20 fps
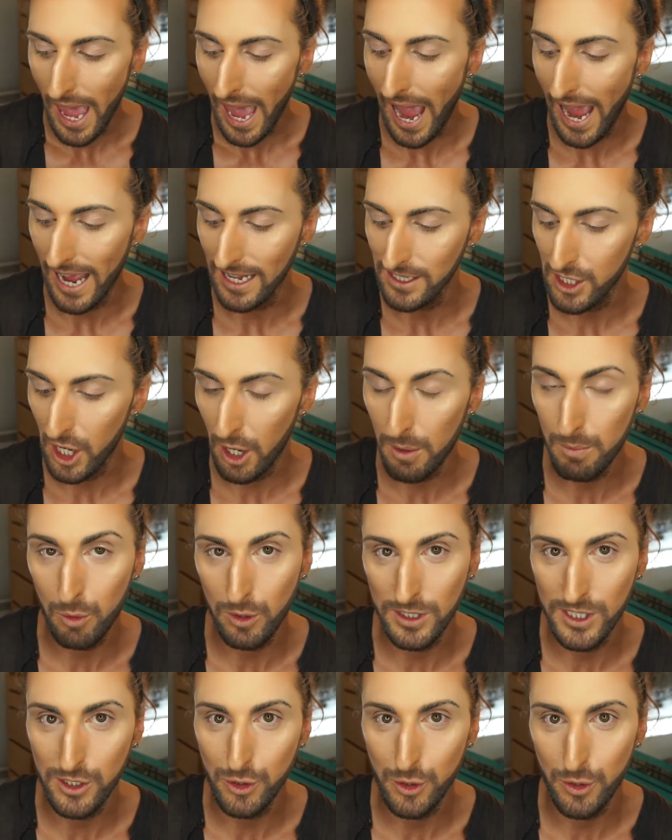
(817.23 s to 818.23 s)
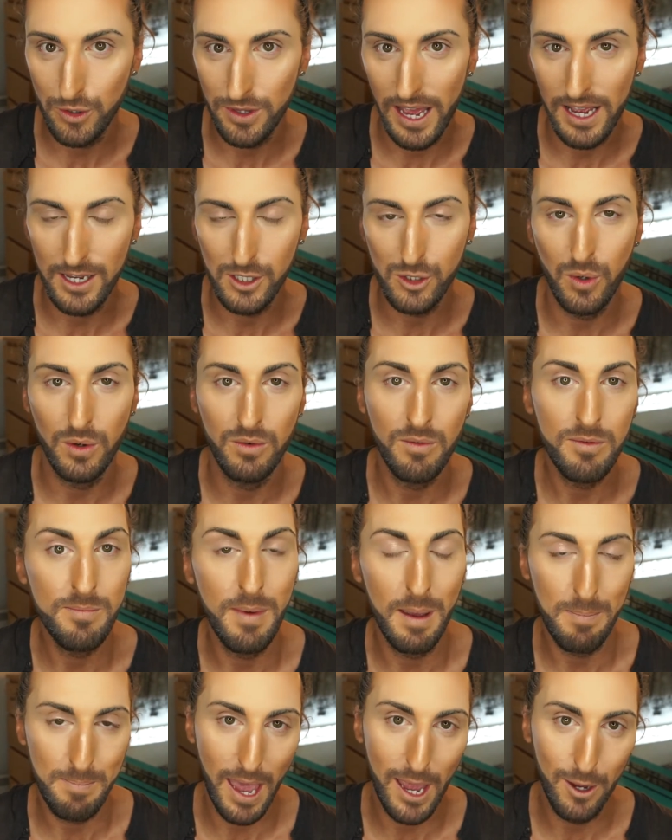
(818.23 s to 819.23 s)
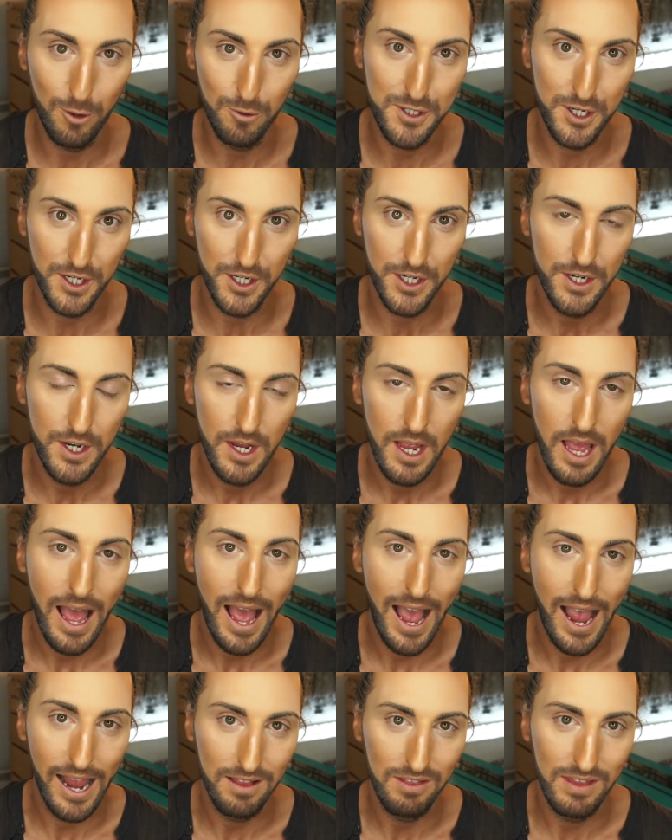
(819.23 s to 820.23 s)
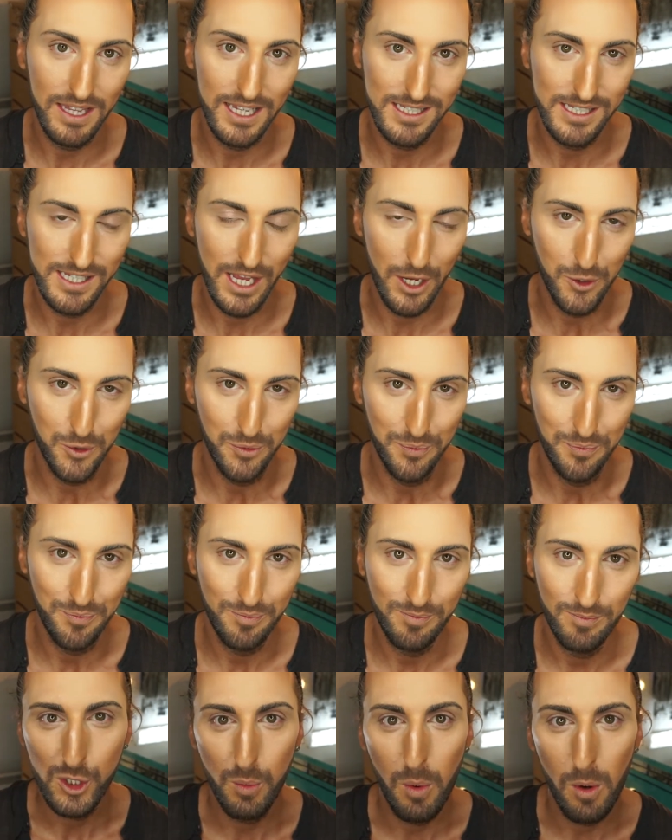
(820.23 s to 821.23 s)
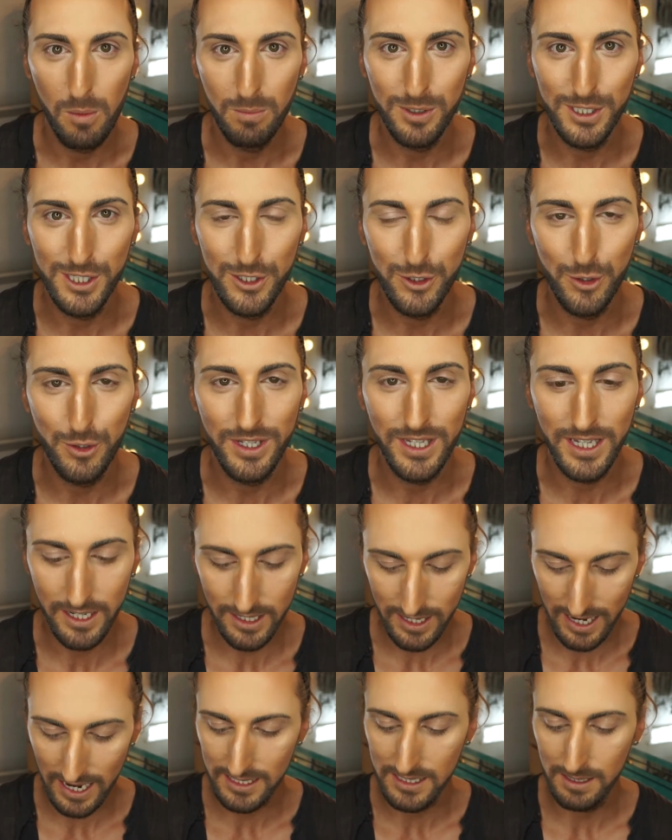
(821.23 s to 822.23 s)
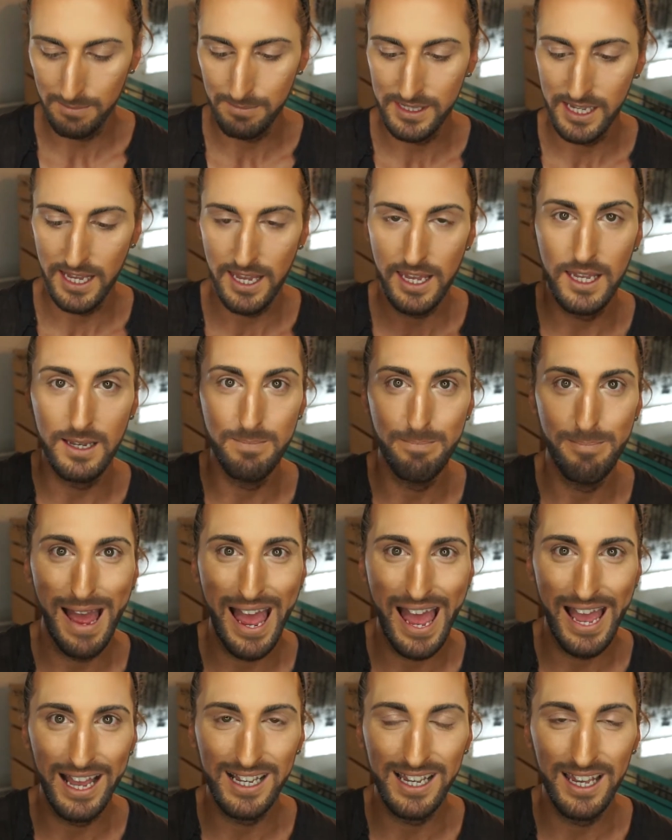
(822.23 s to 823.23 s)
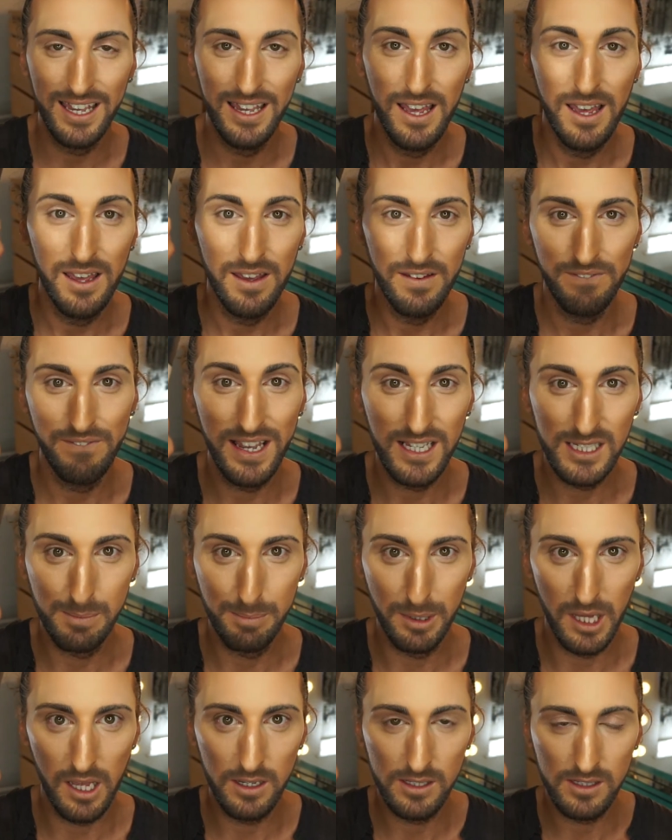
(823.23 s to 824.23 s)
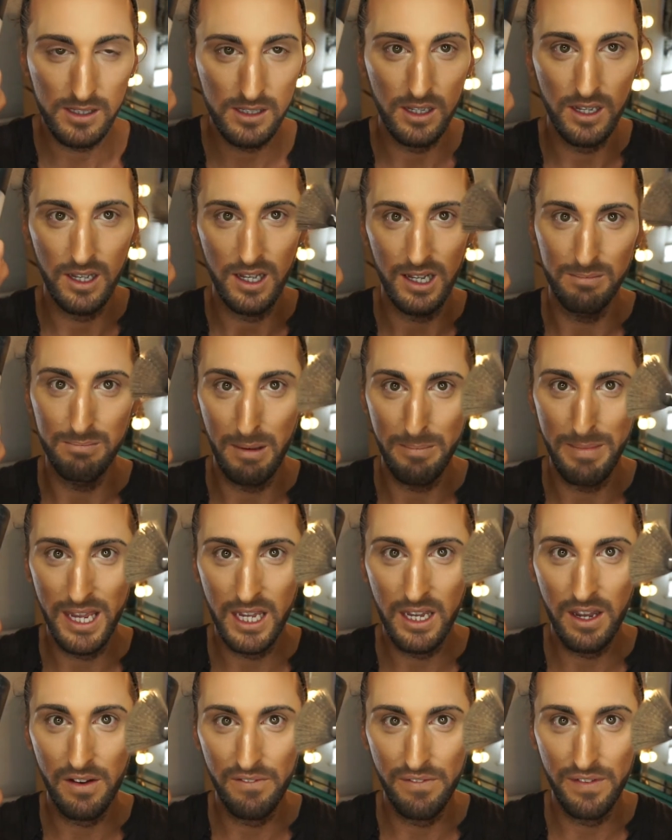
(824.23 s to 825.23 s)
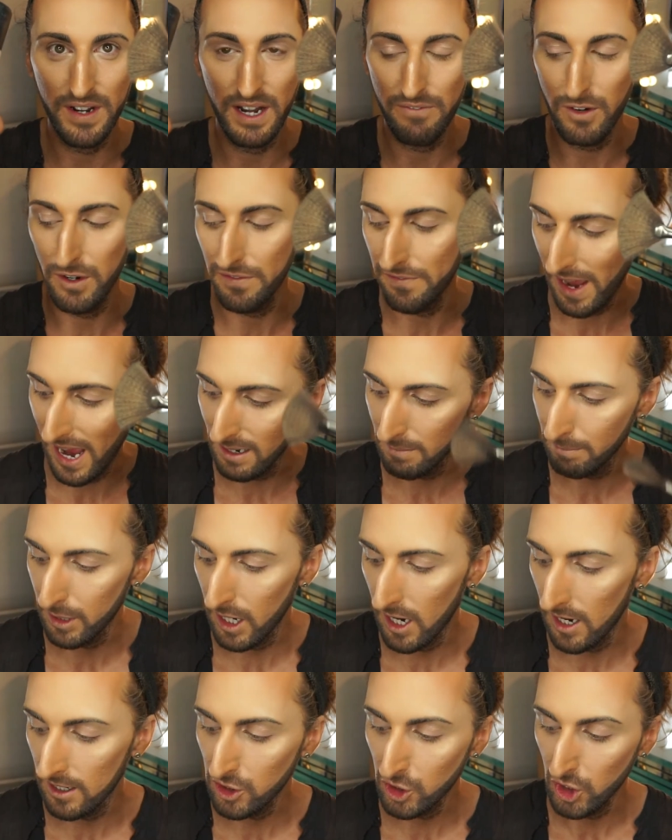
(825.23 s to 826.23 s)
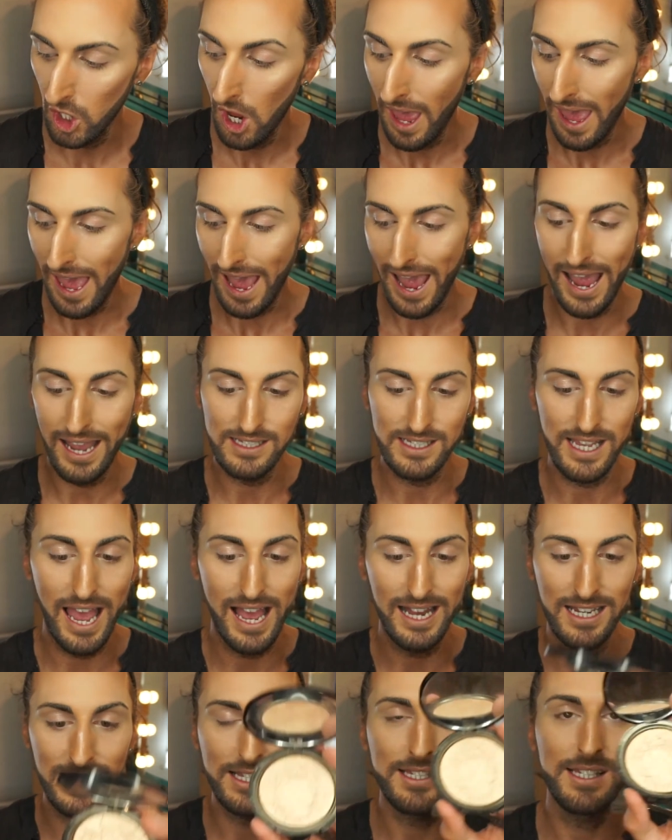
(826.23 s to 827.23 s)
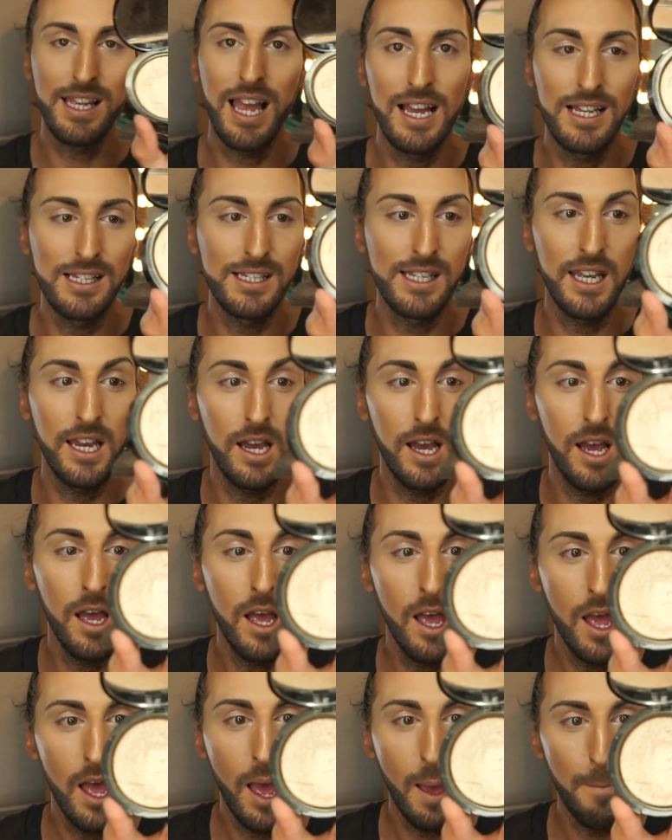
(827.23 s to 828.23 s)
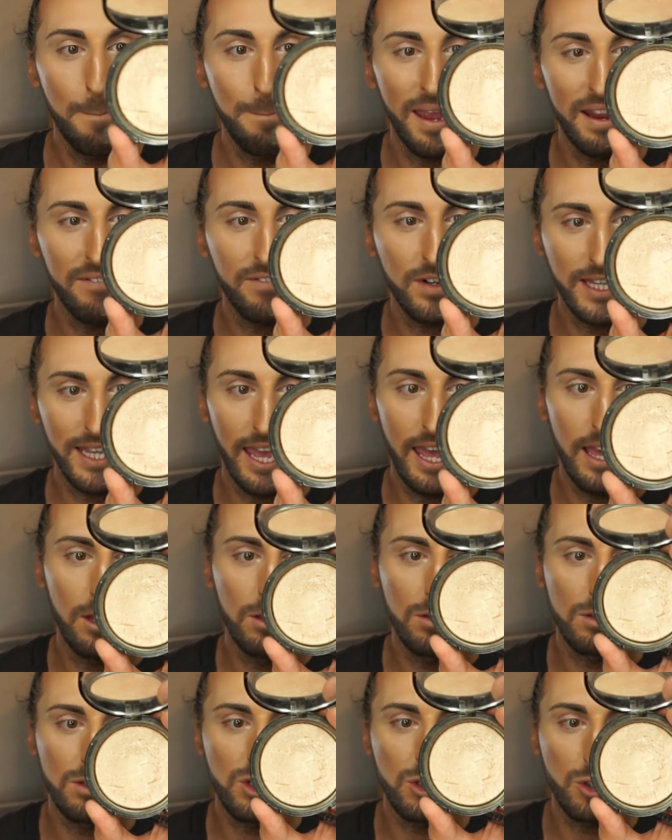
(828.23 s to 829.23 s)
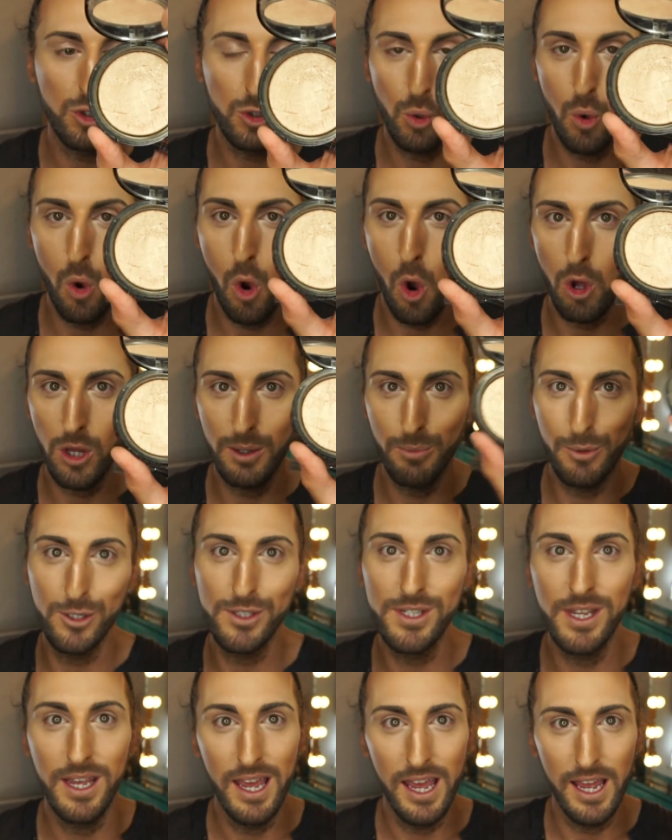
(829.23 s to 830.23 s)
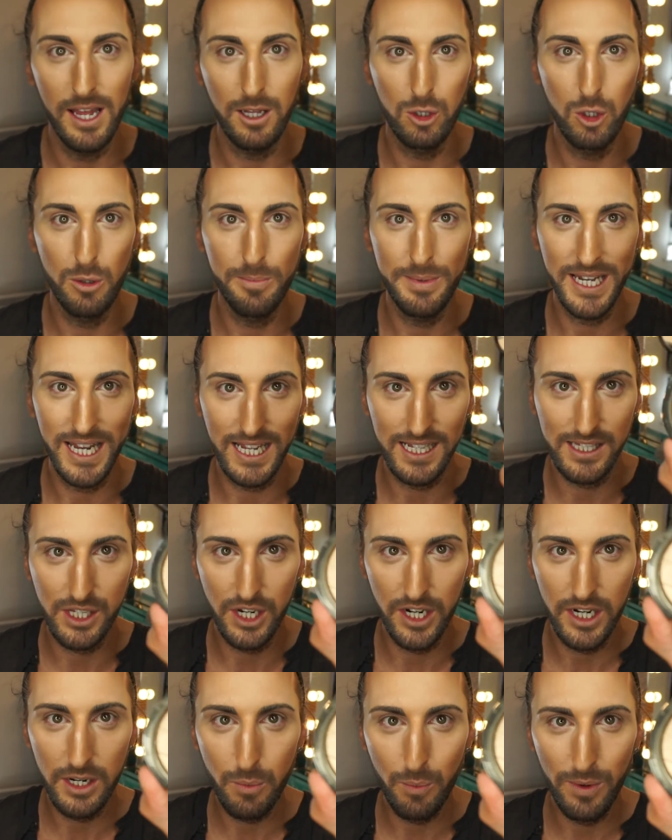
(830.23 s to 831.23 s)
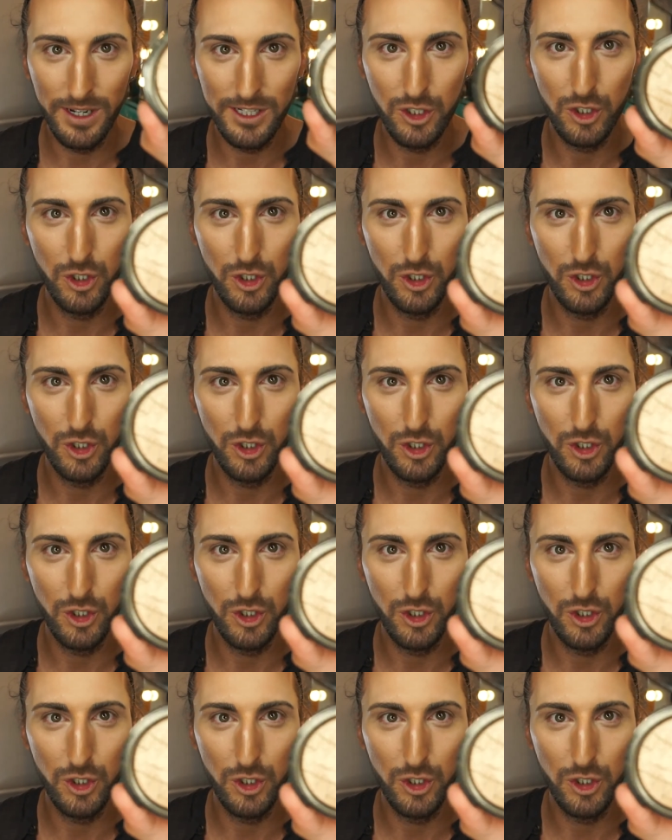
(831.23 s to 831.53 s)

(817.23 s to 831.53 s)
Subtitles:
And how I'm going to do that is going with my powder highlights now. So what I'm going to do here is I'm taking MAC Fix Plus, my Makeup Forever fan brush, and Anastasia Beverly Hills So Hollywood Illuminator, which